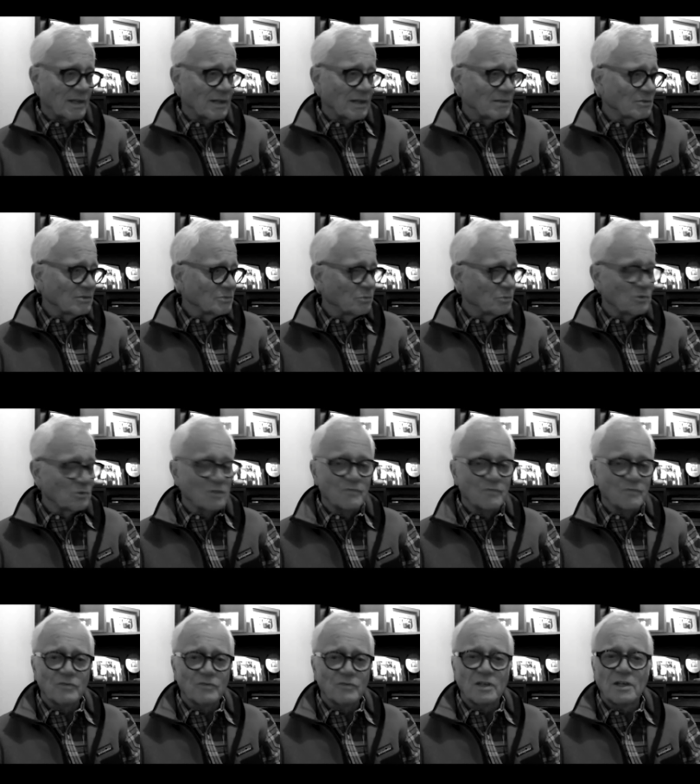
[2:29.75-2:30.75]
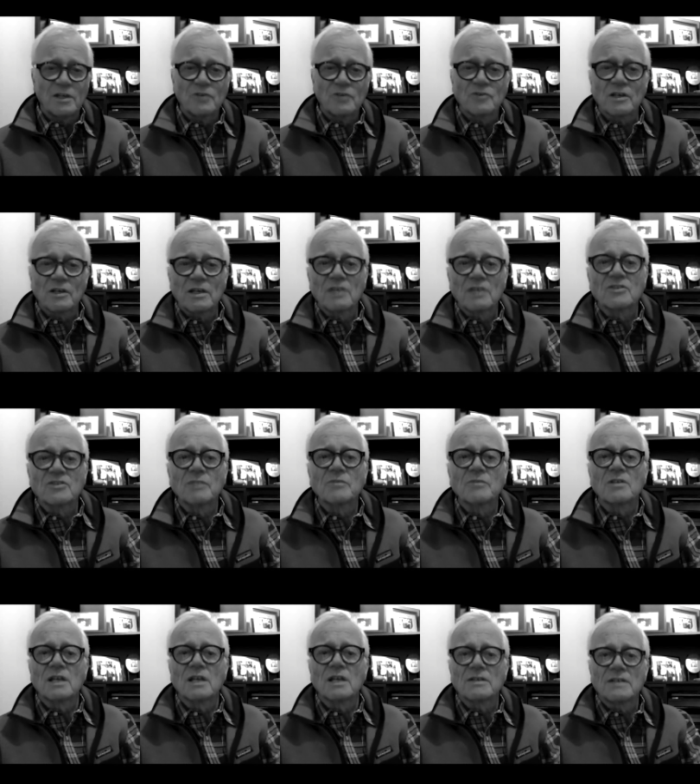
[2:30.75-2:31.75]
I don't know. It's pushing 50 years, I guess,
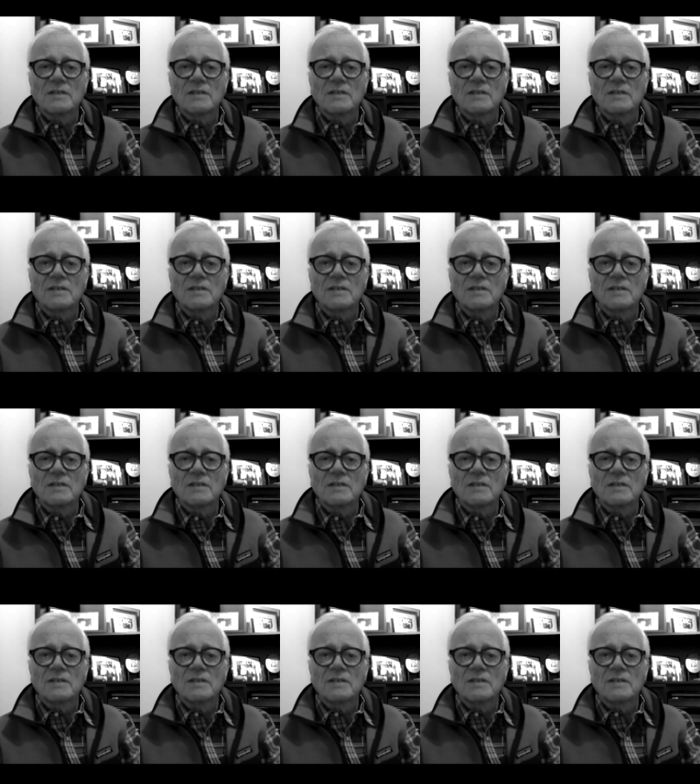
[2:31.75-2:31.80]
something like yeah.